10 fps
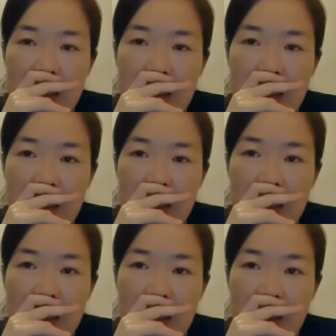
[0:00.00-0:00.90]

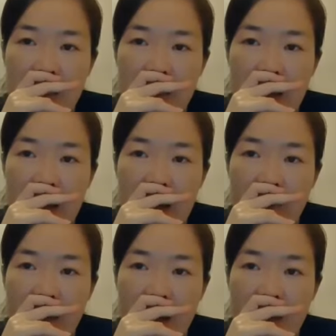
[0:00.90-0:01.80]
Uh, then right,
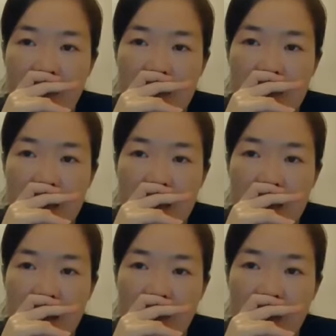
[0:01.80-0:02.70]
left arms and
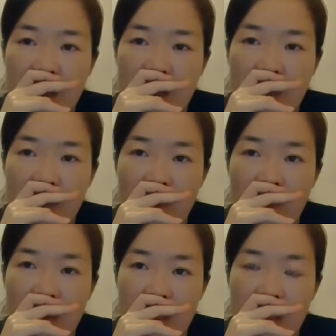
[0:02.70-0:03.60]
neck itchy for
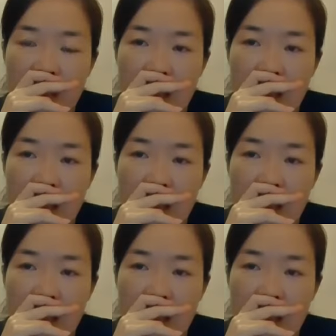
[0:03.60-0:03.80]
four days.